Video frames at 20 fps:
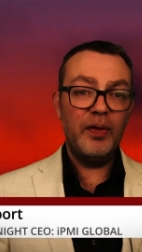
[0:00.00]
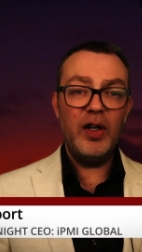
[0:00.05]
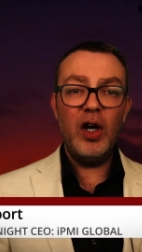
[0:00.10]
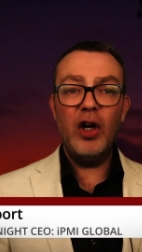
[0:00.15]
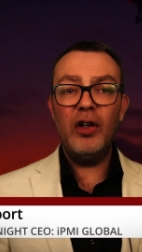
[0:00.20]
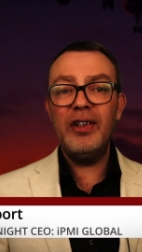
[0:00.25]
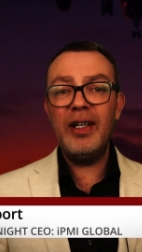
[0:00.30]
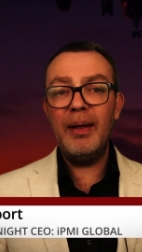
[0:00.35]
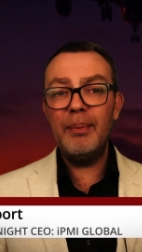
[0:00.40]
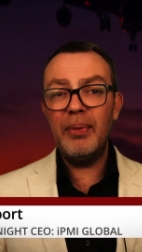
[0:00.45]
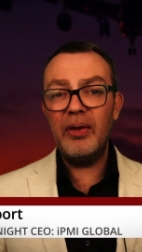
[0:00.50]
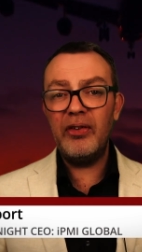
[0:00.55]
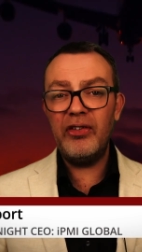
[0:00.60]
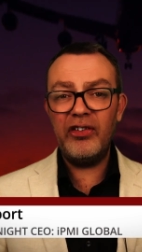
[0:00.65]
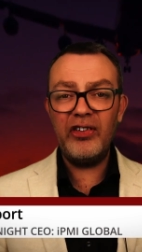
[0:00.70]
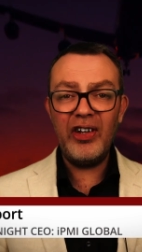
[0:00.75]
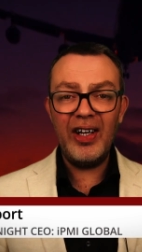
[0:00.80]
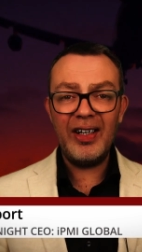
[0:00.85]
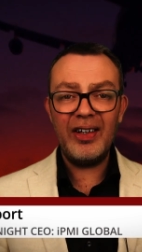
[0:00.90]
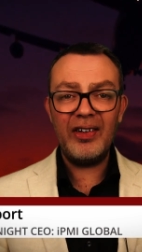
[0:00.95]
on, number
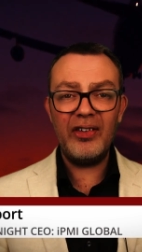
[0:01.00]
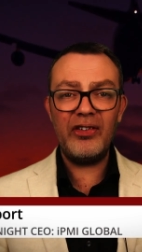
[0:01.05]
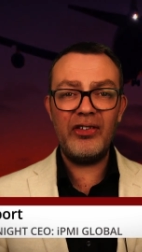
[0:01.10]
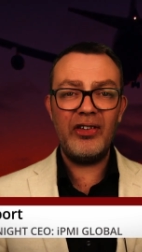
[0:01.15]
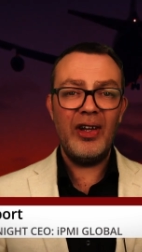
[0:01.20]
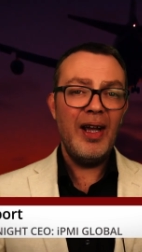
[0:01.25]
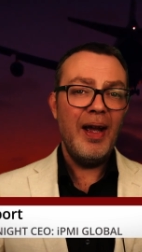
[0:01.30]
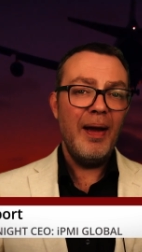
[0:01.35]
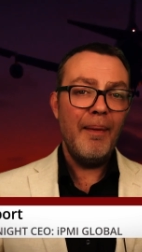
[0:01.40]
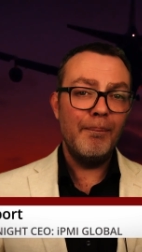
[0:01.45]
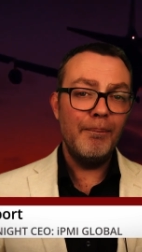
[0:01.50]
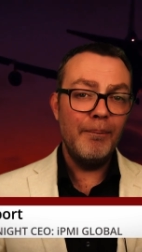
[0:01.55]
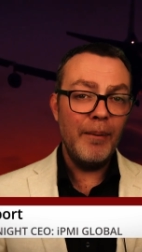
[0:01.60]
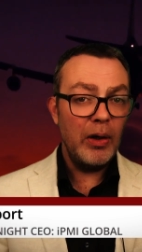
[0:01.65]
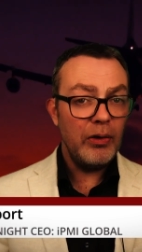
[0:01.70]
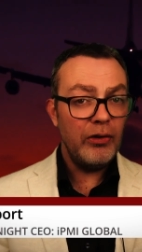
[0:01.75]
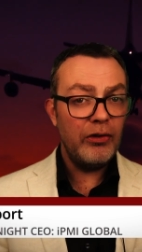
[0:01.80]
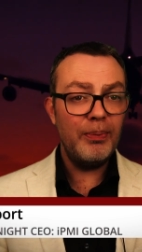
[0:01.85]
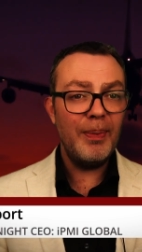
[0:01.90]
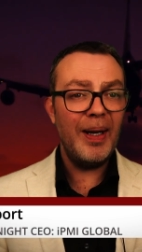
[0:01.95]
6,
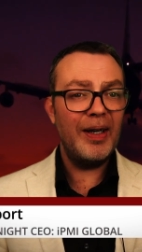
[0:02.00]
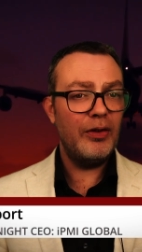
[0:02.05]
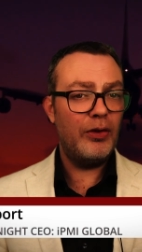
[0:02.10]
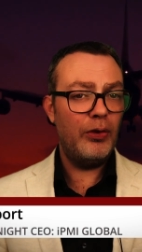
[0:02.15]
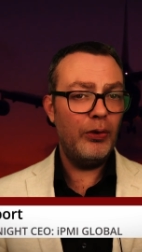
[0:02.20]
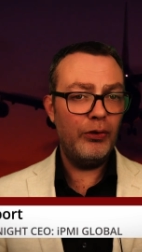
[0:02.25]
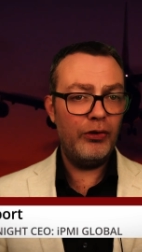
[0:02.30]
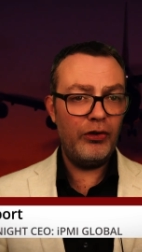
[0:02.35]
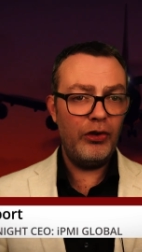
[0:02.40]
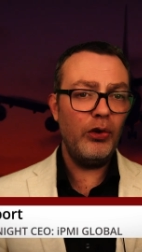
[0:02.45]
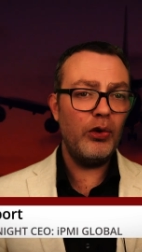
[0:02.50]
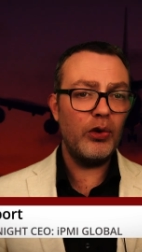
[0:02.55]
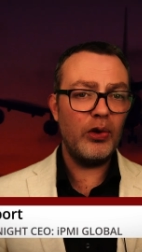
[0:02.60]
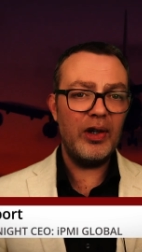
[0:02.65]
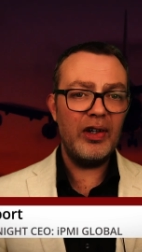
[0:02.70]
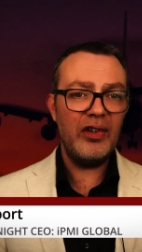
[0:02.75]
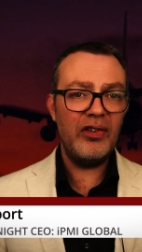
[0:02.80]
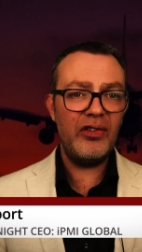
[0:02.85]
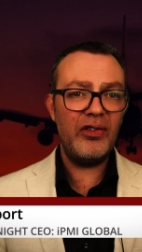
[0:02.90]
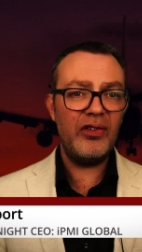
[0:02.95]
most medical
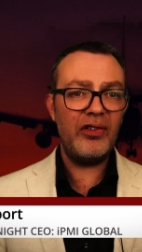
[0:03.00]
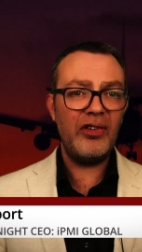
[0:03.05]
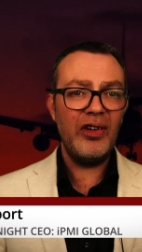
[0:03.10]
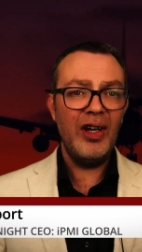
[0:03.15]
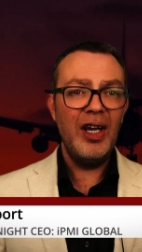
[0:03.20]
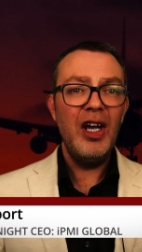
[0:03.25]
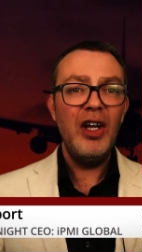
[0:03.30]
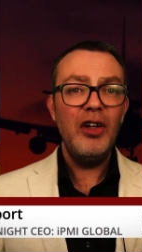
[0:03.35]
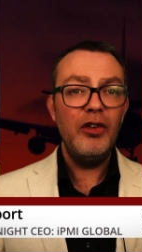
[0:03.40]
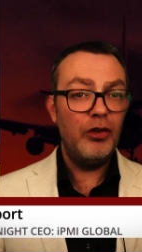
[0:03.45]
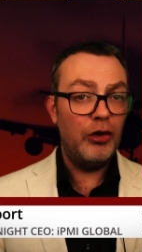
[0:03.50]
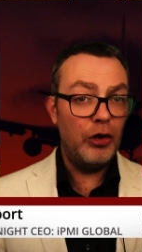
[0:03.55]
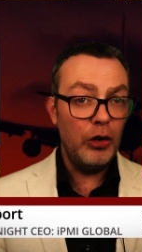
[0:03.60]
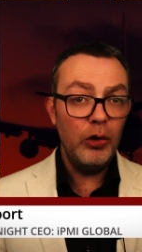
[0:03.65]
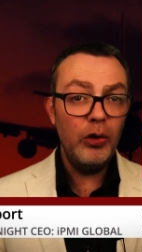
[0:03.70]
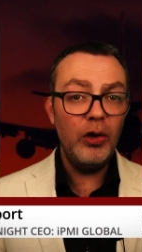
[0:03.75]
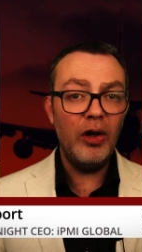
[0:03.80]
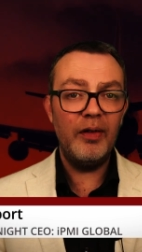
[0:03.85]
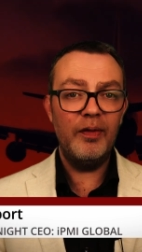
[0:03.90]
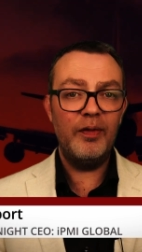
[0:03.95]
tourists do
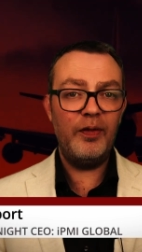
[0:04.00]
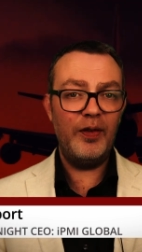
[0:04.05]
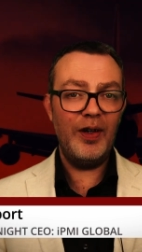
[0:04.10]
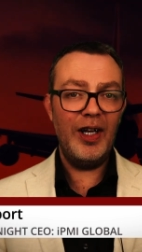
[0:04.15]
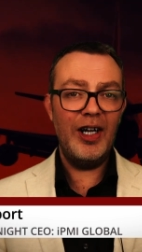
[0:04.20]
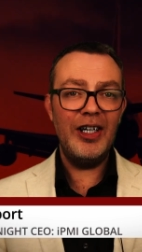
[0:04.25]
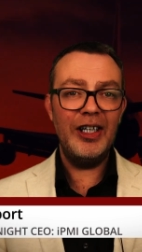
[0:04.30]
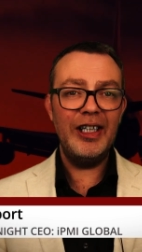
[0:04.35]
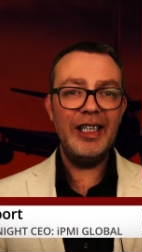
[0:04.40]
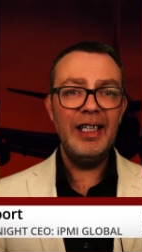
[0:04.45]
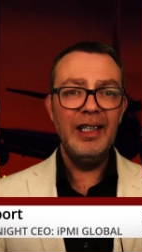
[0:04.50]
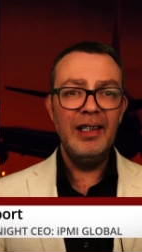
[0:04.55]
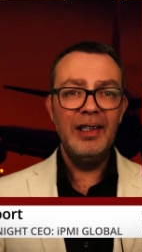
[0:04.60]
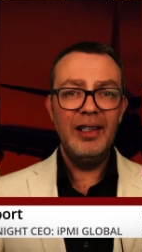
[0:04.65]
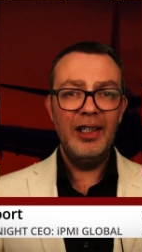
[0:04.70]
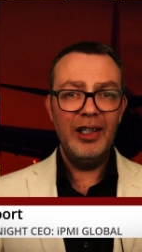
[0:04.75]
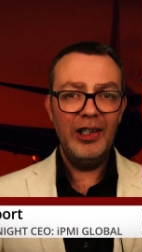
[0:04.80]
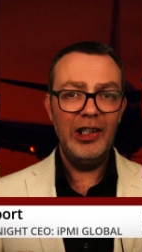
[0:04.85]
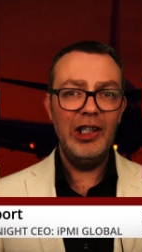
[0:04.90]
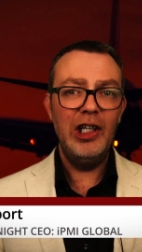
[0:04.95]
not fly
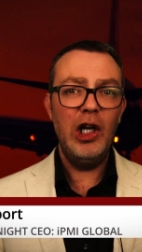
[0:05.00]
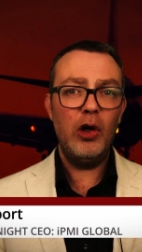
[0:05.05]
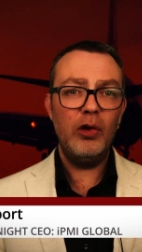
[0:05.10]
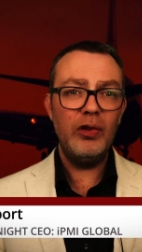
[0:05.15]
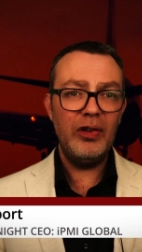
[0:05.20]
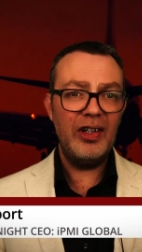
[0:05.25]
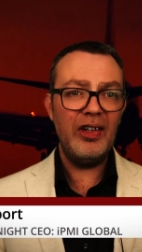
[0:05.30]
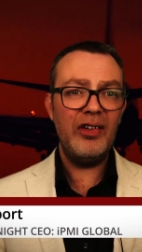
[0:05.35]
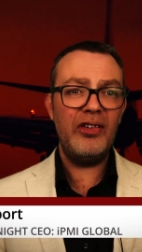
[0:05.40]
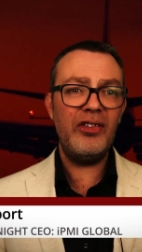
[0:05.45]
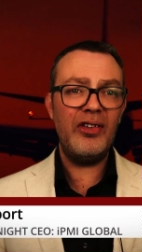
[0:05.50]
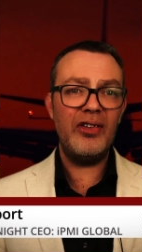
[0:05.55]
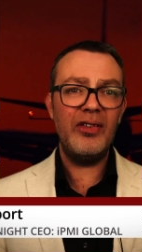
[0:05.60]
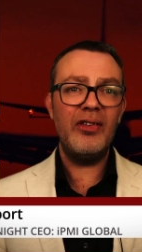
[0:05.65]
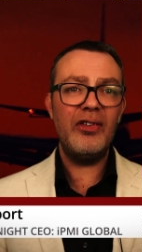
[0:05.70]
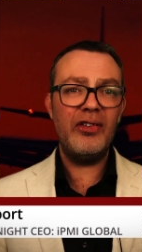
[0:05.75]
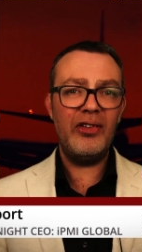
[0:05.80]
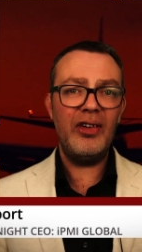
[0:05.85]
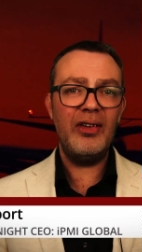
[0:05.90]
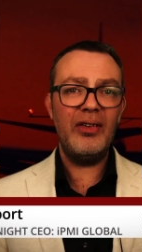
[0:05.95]
long
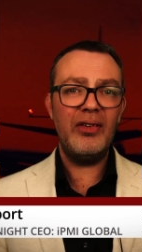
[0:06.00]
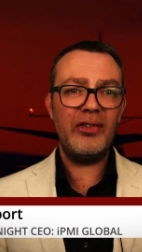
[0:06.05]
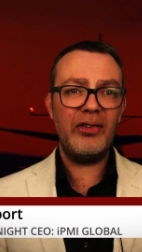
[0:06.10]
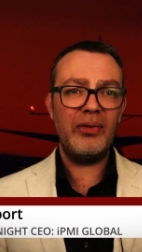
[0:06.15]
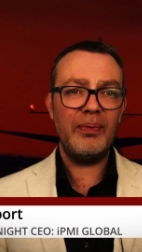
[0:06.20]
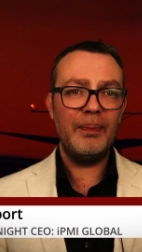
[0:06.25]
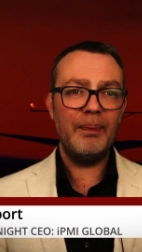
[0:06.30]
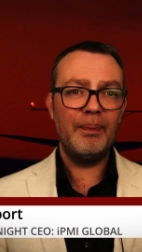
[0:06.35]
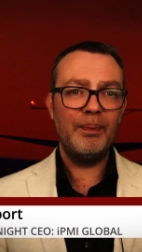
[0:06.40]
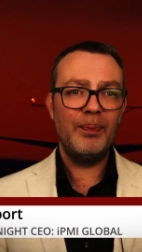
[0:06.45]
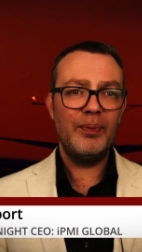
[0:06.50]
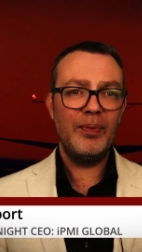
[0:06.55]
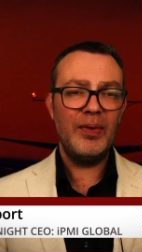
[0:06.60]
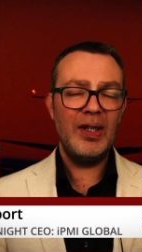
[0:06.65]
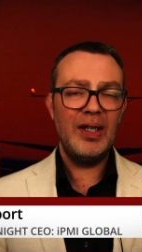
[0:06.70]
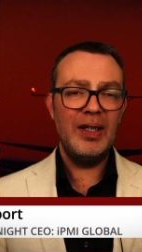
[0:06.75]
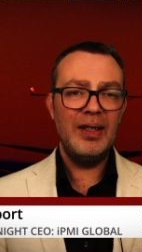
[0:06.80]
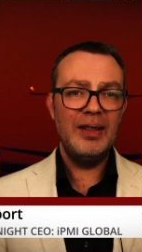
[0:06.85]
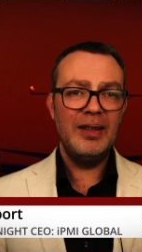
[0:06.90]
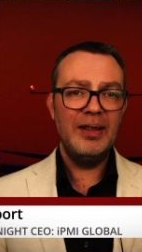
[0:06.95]
distances.
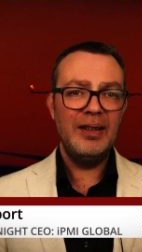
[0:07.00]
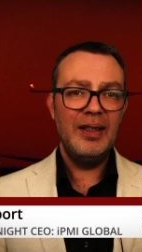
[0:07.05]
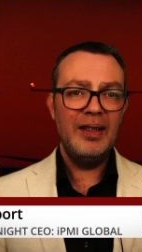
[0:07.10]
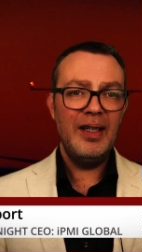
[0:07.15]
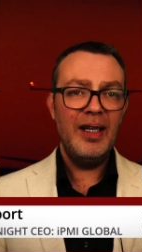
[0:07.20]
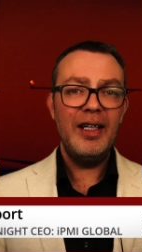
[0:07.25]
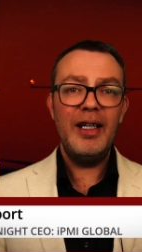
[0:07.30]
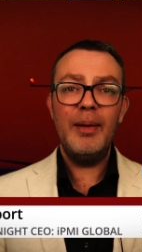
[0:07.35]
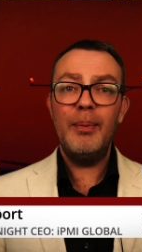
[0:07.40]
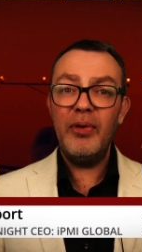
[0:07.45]
Number